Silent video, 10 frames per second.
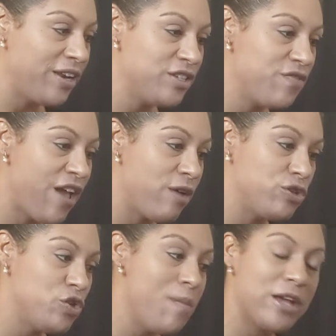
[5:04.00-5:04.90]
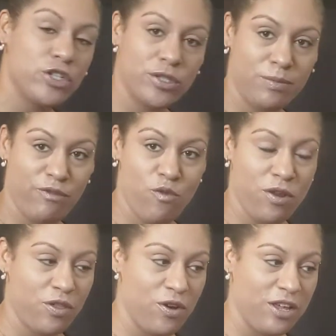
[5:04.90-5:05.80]
is found 2 measures before
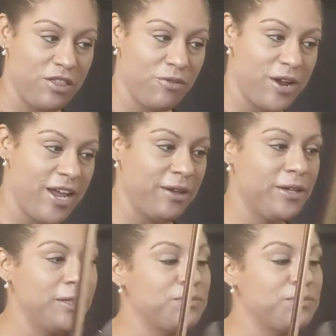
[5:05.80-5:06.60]
33,